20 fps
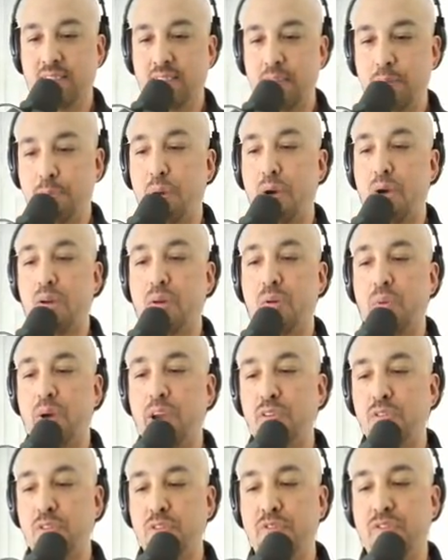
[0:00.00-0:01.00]
They parted
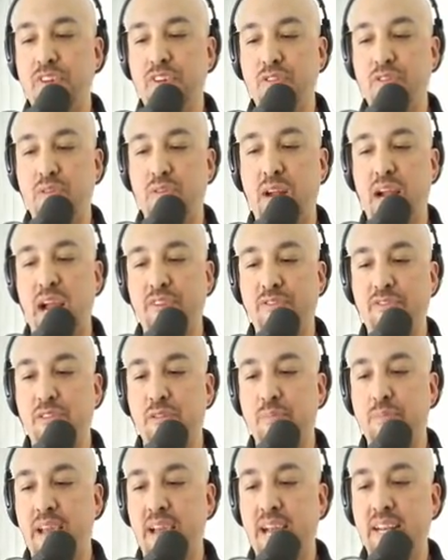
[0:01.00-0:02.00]
ways with Fisher
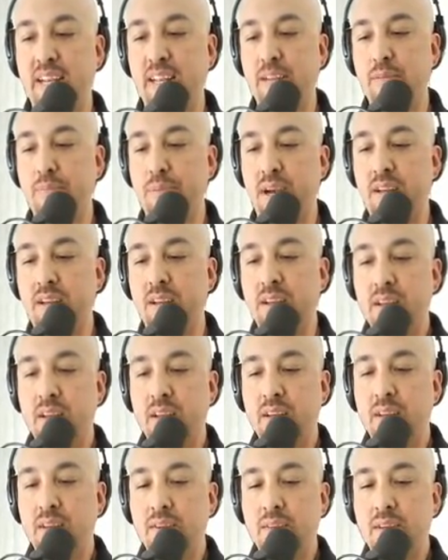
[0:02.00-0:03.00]
after the banning, but
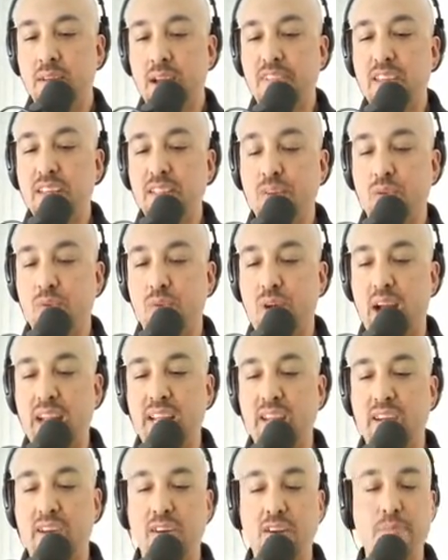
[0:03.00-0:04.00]
I think the
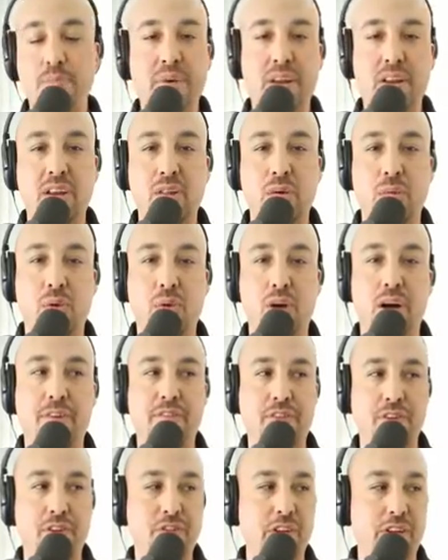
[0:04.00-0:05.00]
writing could have been on the
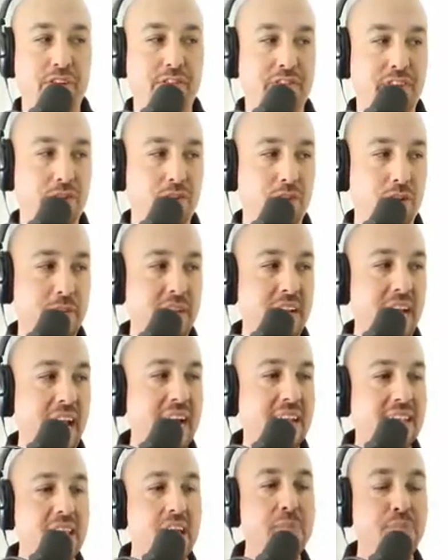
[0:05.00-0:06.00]
wall for Jeff Fisher. I mean,
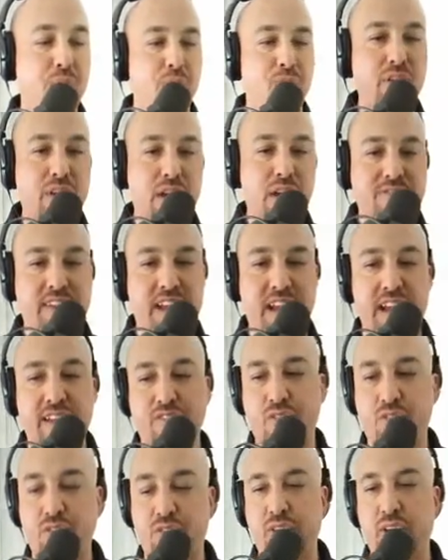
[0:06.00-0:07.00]
at that point, you have to
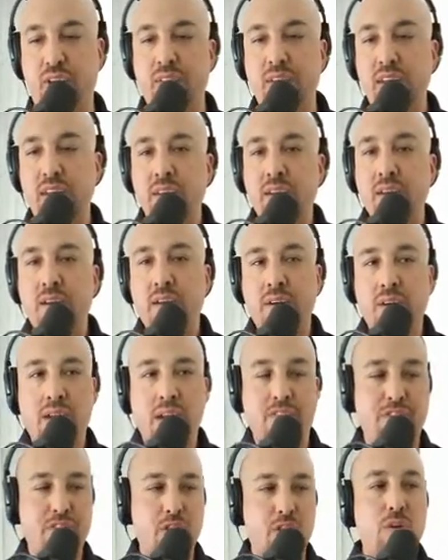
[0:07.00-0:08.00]
ask yourself,
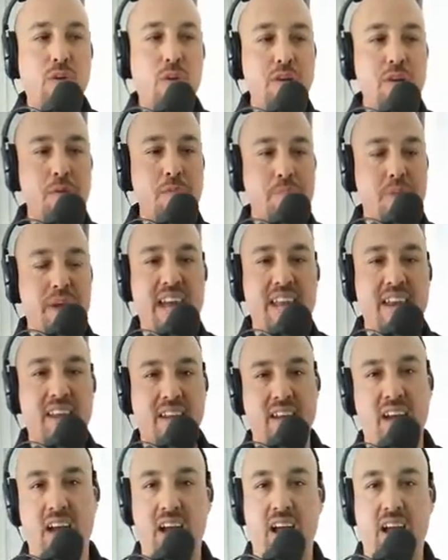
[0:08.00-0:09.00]
if you're going to ban
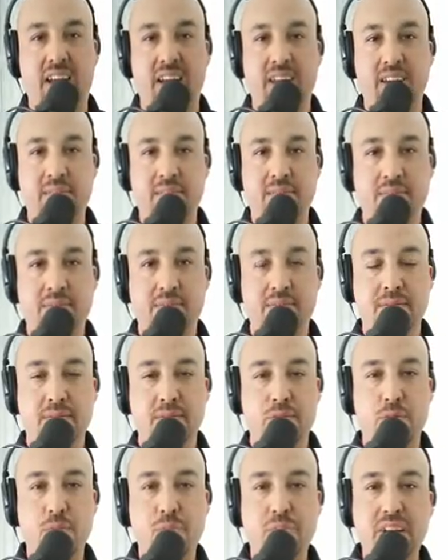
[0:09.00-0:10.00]
a guy
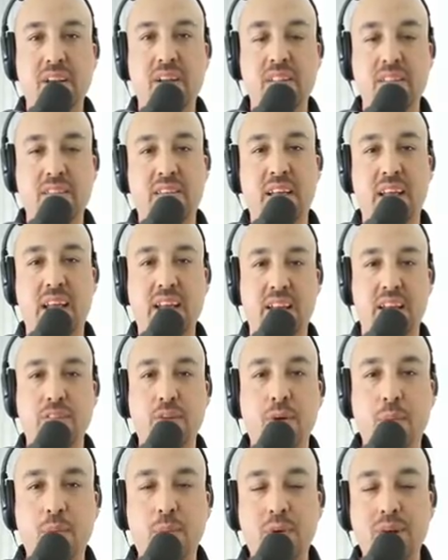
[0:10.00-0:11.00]
from being on the
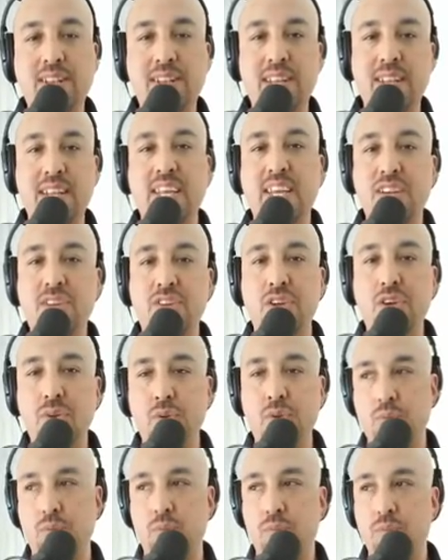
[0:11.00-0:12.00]
sidelines, what did he
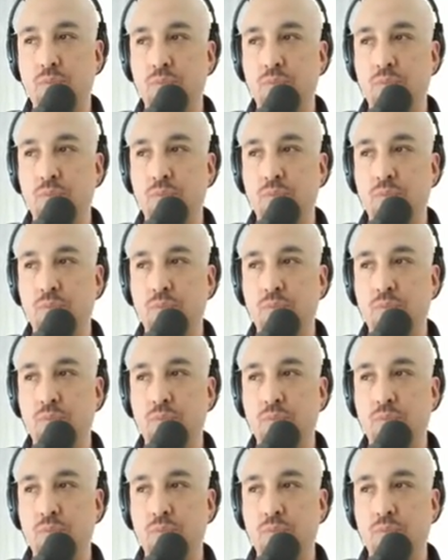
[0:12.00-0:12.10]
do?